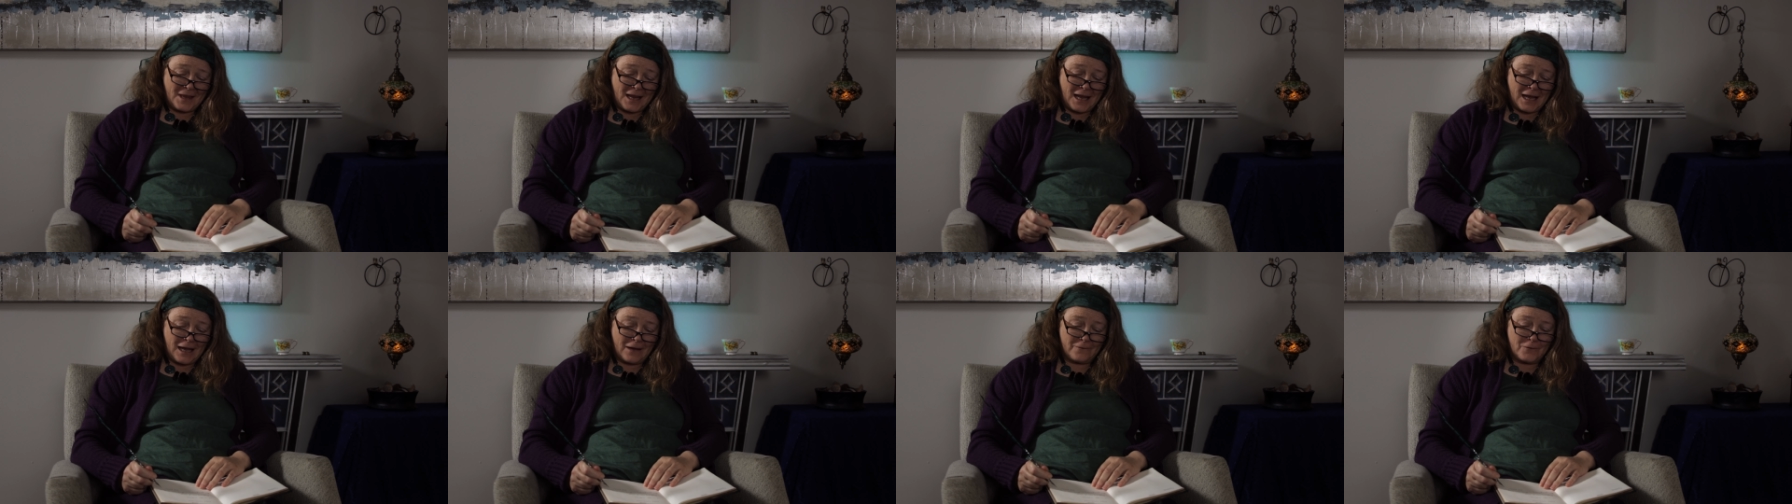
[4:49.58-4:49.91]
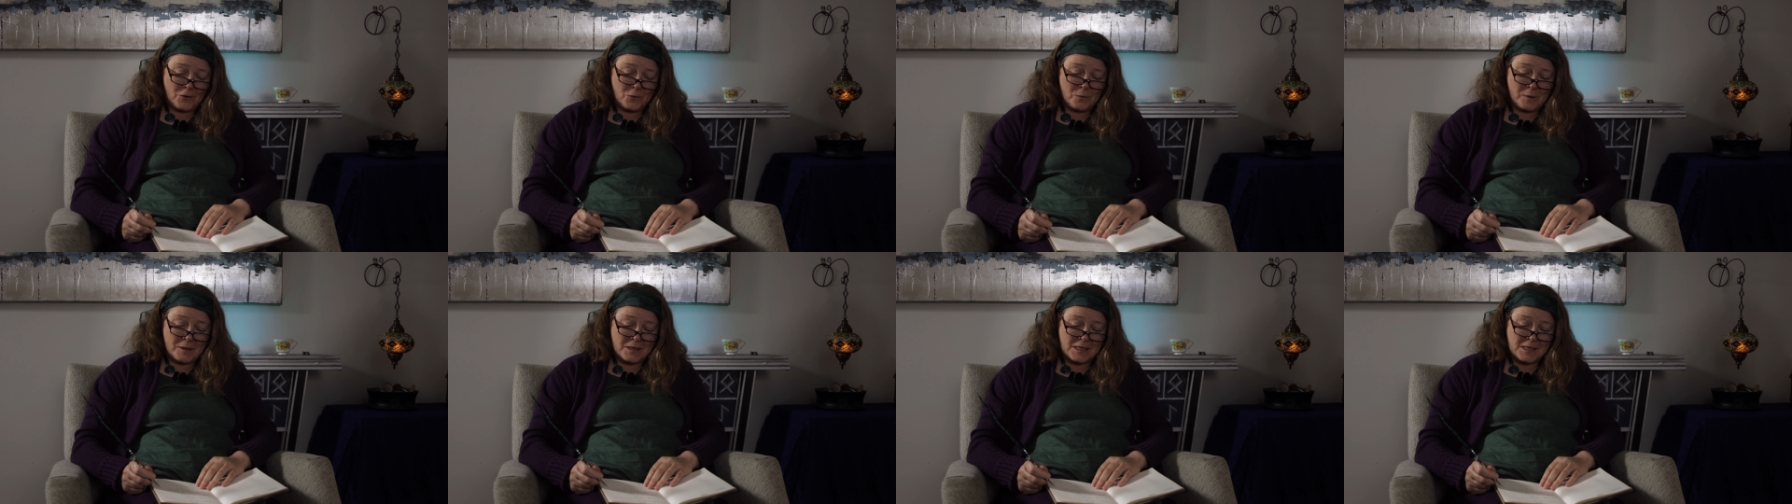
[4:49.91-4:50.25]
Have
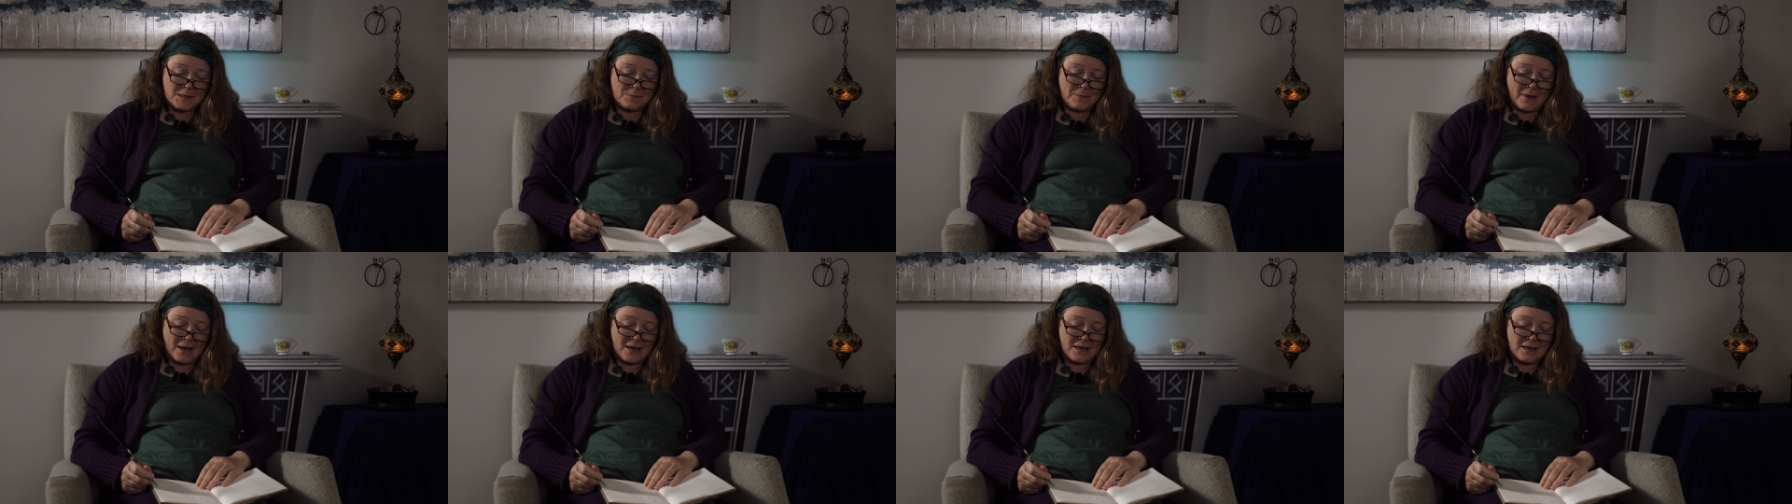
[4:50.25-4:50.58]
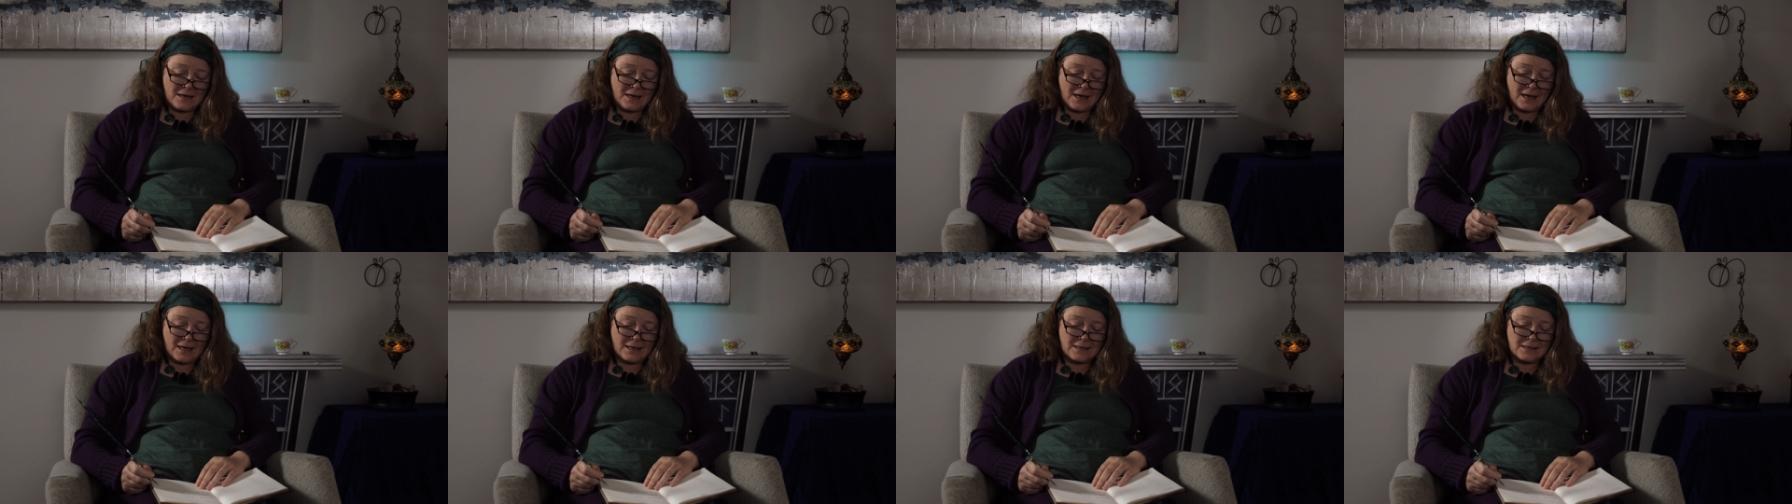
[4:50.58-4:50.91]
you been
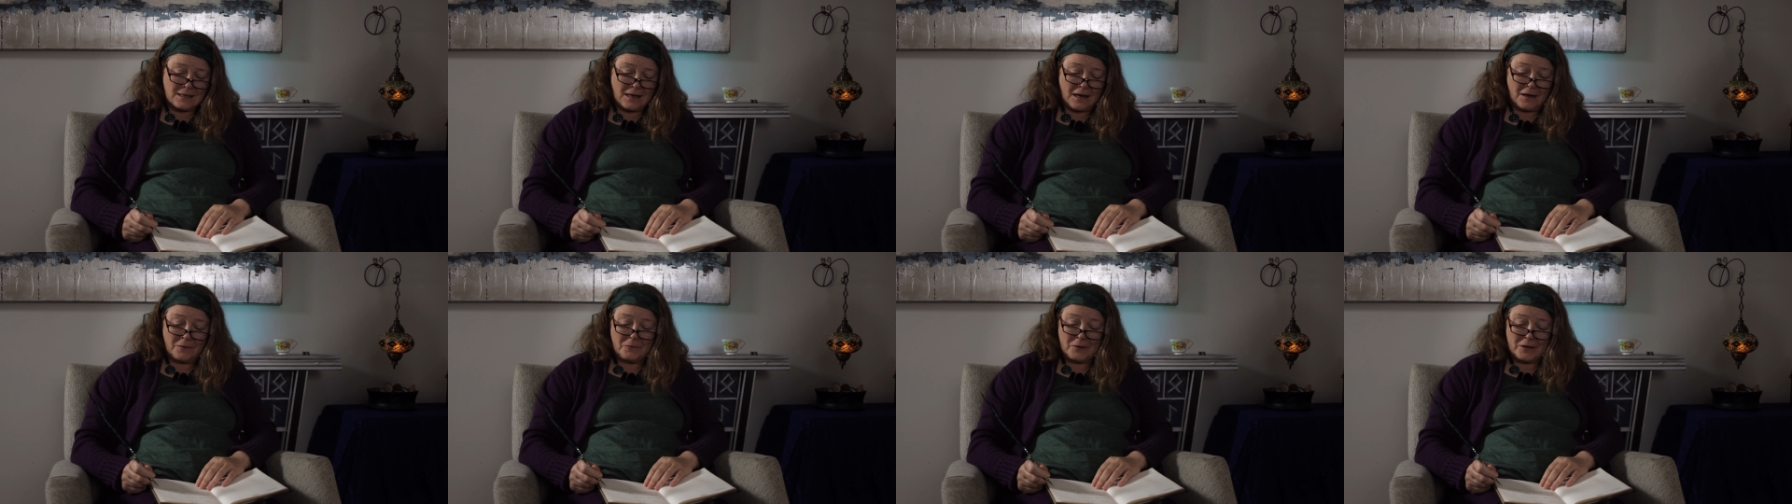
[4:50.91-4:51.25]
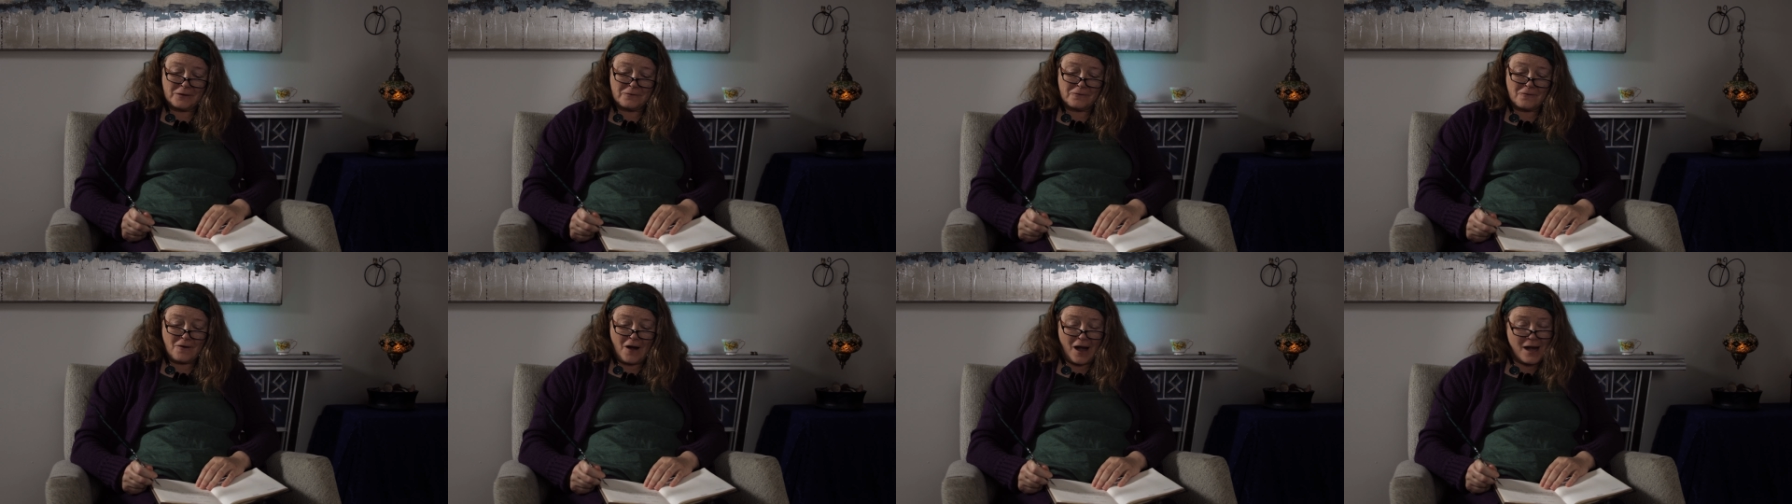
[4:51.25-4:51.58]
spending any time
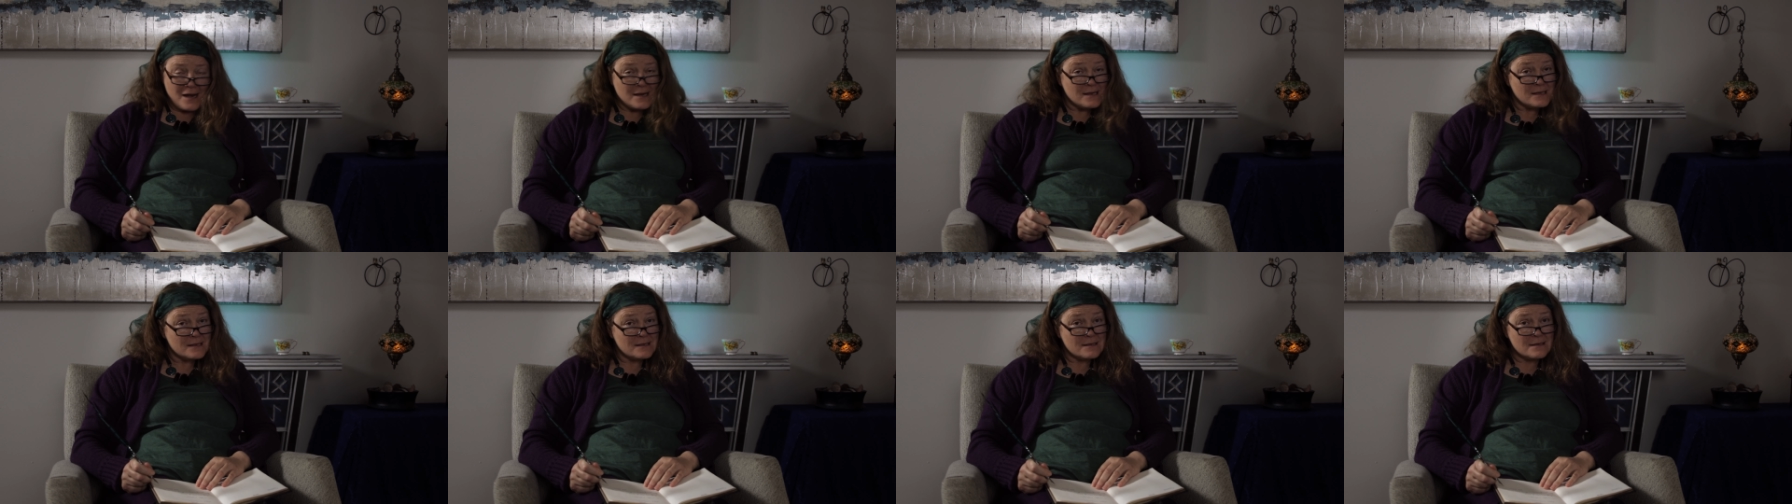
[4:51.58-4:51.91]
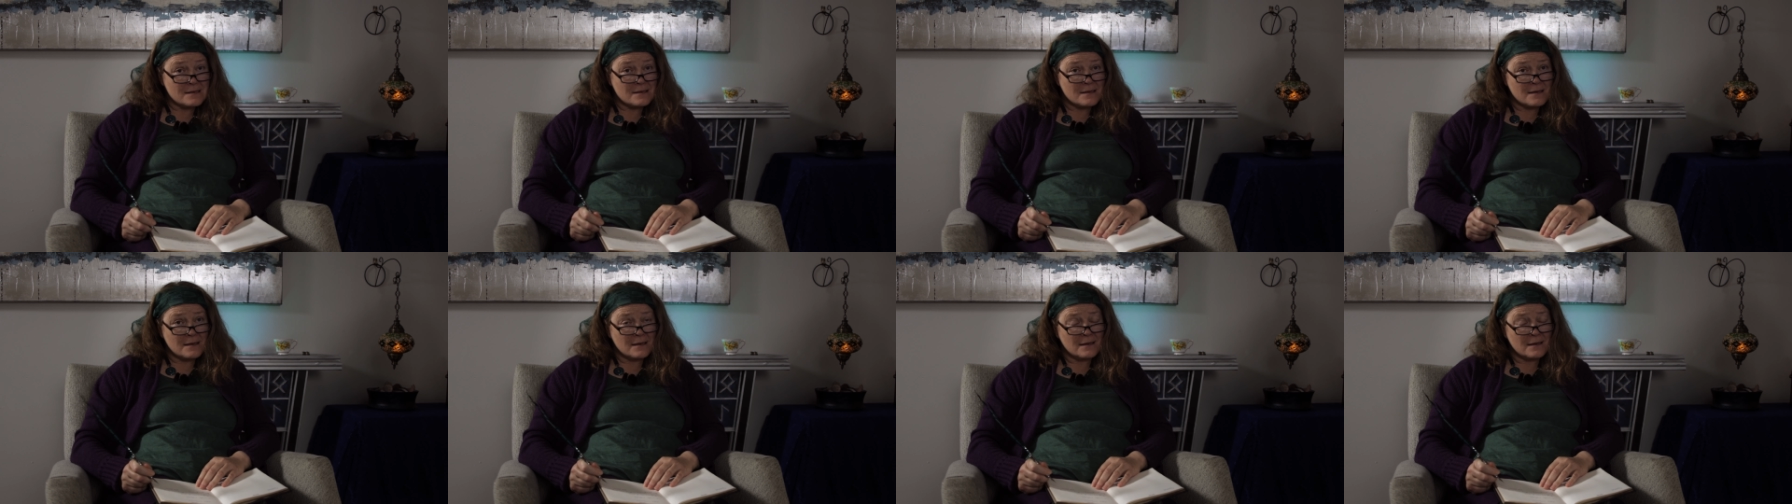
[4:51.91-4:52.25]
with friends?